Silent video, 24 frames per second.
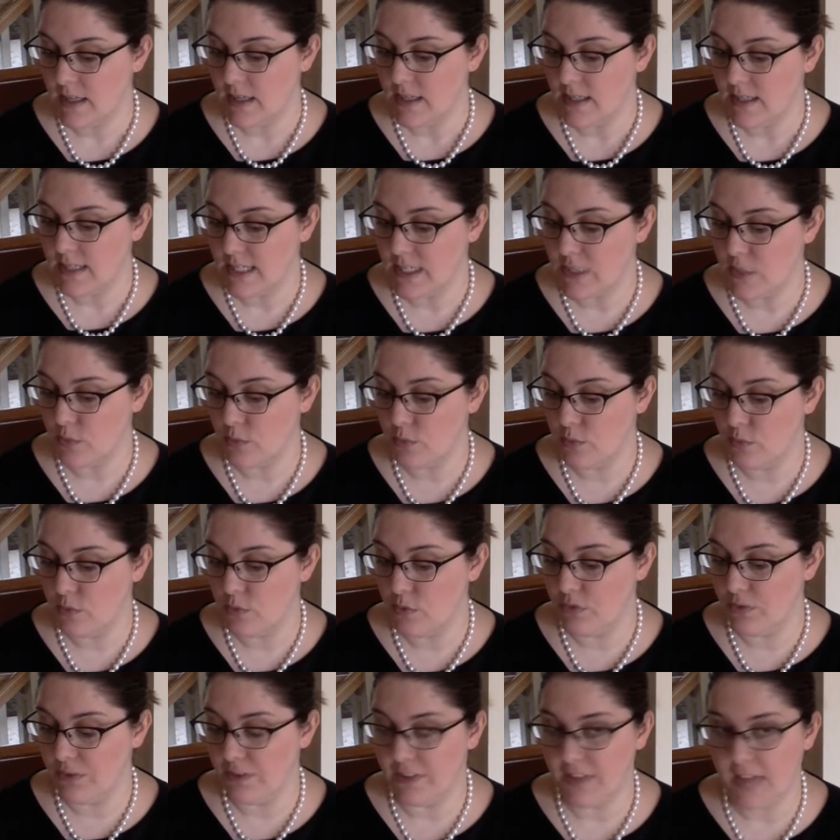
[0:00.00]
Does it
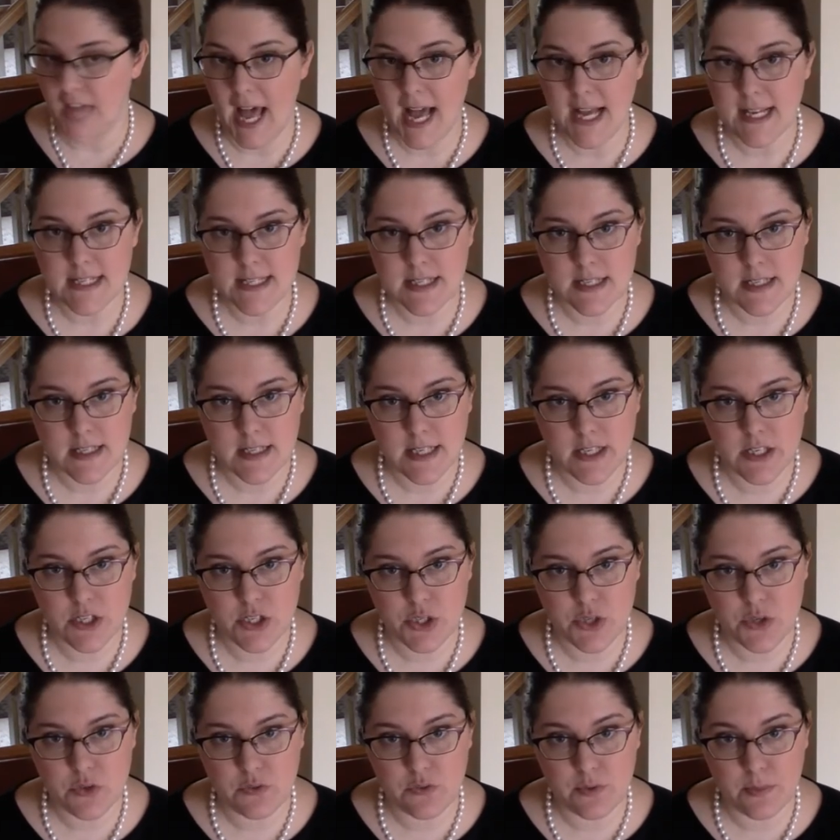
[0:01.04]
remove that
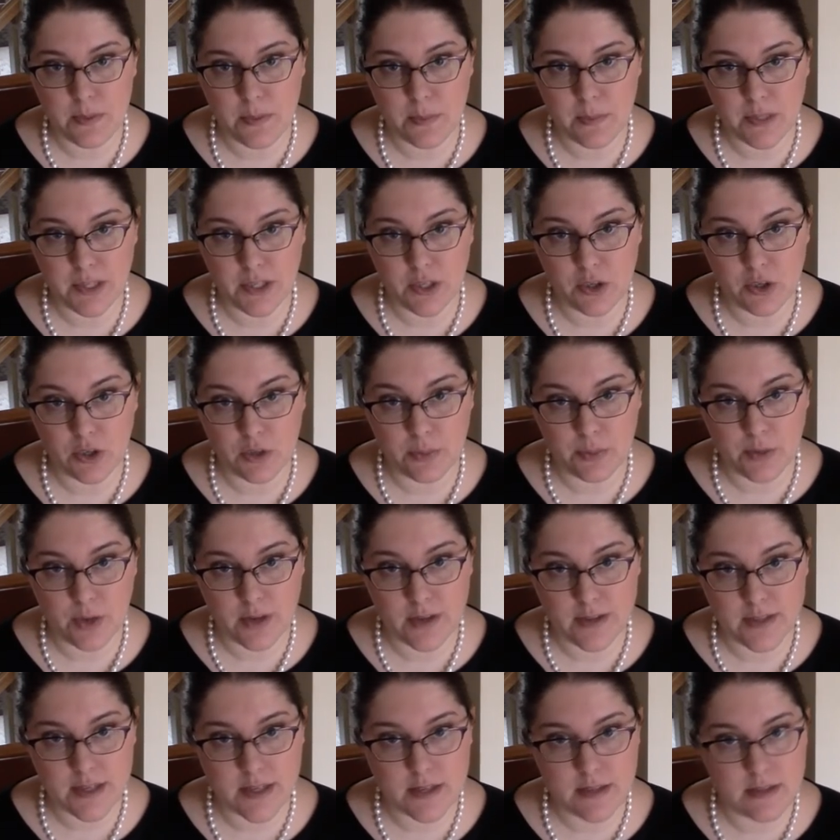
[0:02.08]
issue from the political
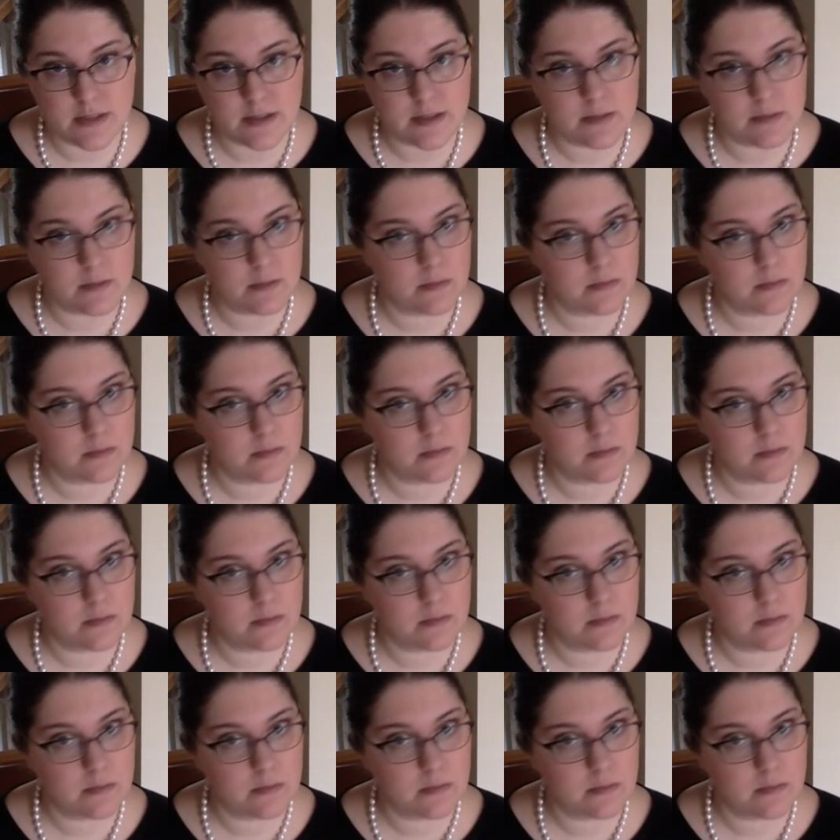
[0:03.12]
process?